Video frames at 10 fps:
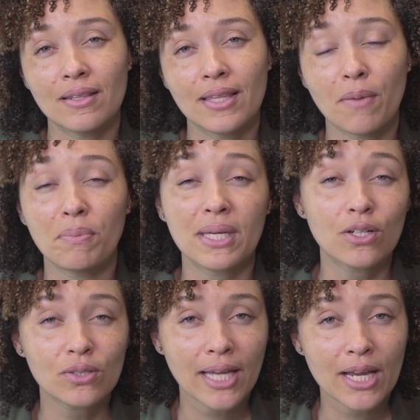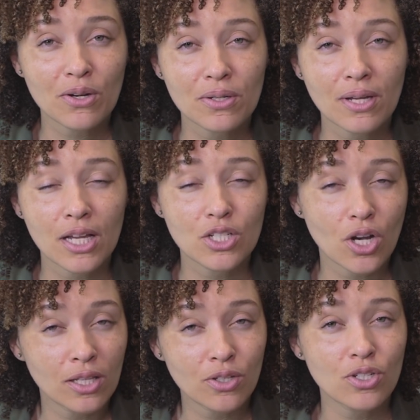they appear lighter,
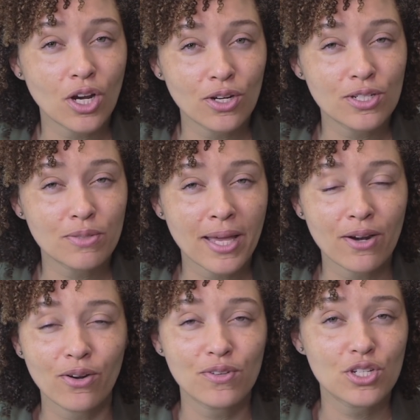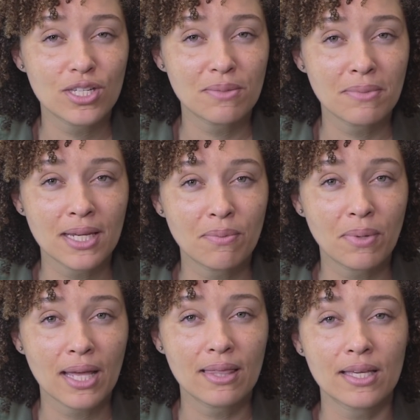a little darker to me. I don't know if it's just me,
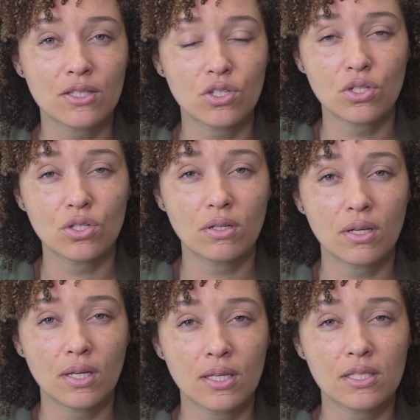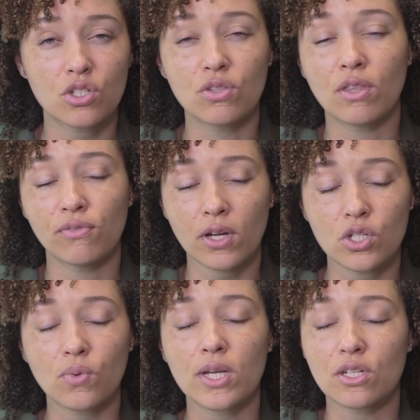but I think it's just the
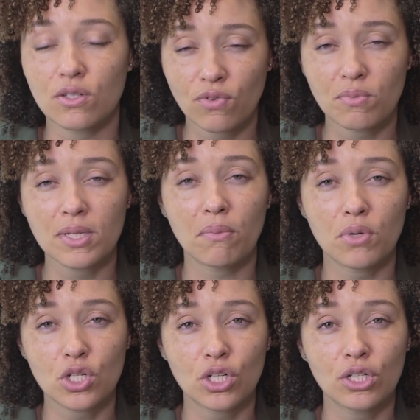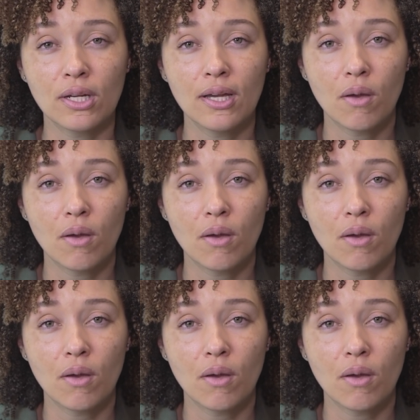fluctuations from temperature.